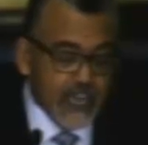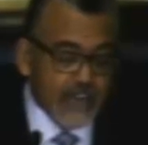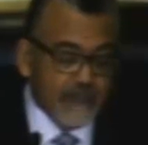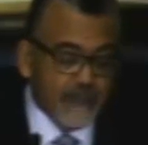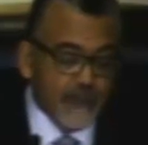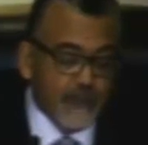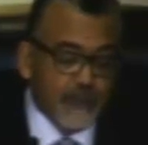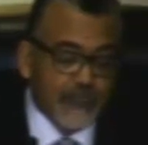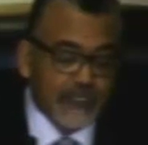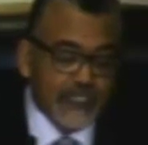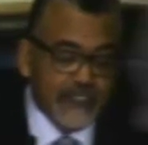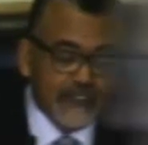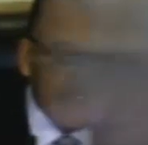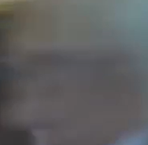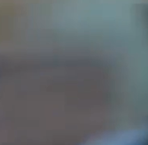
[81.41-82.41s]
If you
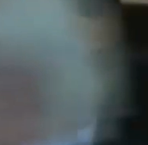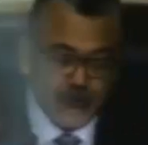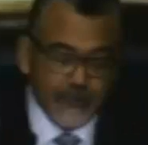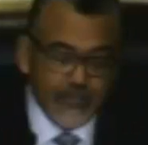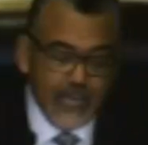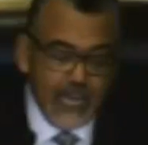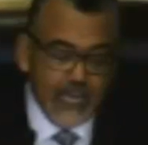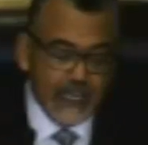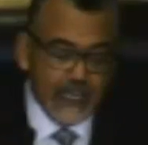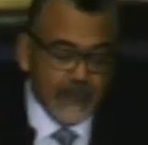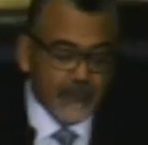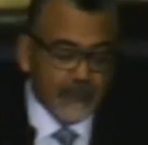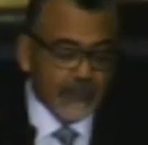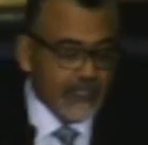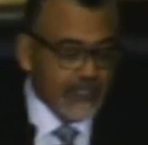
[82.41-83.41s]
believe they do not,
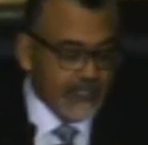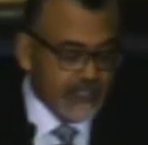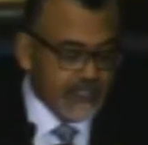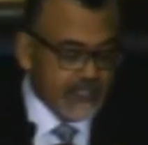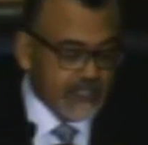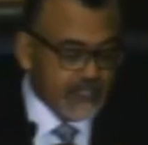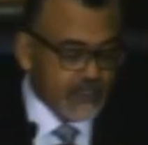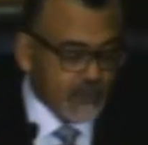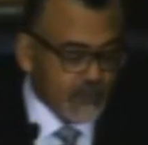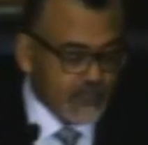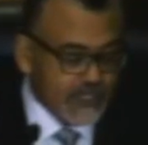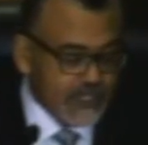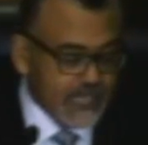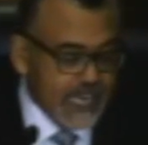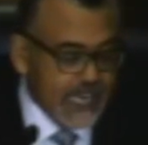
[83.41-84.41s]
please
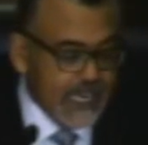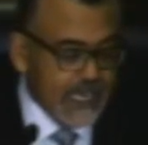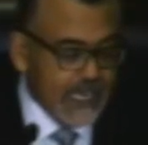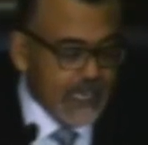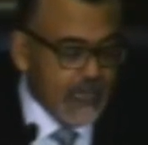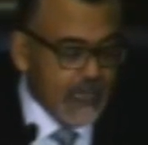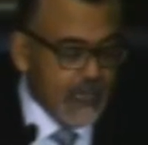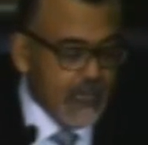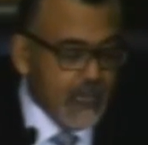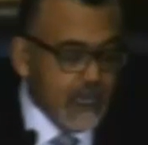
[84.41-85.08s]
so state,